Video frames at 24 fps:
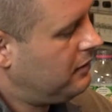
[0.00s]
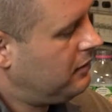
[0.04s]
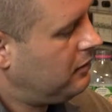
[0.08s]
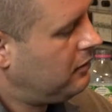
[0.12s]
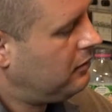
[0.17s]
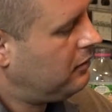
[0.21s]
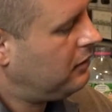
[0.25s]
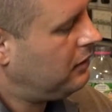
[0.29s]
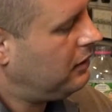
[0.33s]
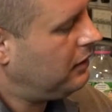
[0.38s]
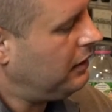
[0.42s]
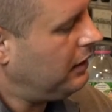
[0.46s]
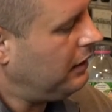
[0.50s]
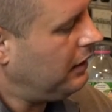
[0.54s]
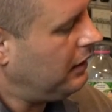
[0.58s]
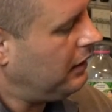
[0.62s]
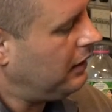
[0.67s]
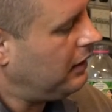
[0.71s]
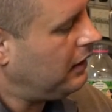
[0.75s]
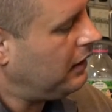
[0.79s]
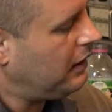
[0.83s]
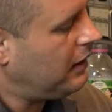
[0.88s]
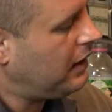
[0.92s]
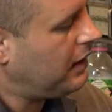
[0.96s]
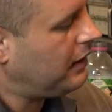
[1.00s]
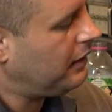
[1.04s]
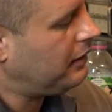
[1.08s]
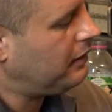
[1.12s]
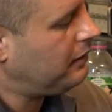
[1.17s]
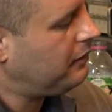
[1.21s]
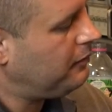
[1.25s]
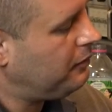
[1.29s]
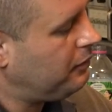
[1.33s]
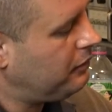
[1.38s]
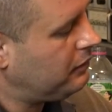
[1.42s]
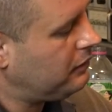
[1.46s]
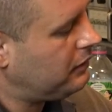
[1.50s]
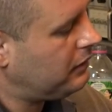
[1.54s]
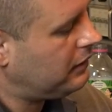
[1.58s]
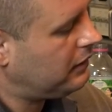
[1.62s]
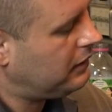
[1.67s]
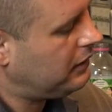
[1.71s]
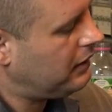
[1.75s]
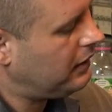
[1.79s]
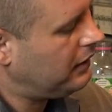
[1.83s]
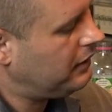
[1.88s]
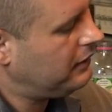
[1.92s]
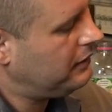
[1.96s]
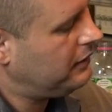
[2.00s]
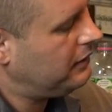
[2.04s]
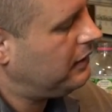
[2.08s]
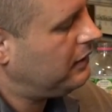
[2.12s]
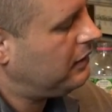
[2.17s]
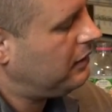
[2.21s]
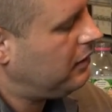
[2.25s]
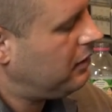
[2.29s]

only a line input, and I